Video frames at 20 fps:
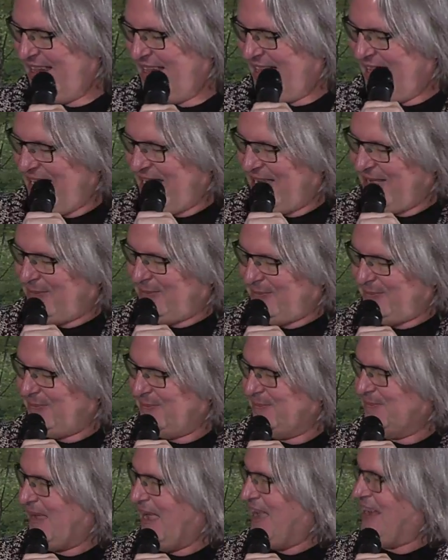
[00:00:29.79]

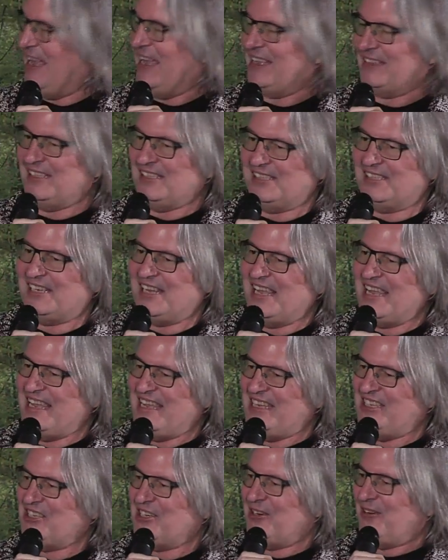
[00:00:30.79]
I like the
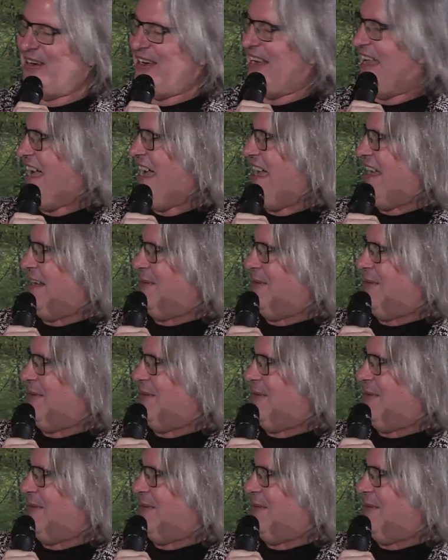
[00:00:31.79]
stage here a lot.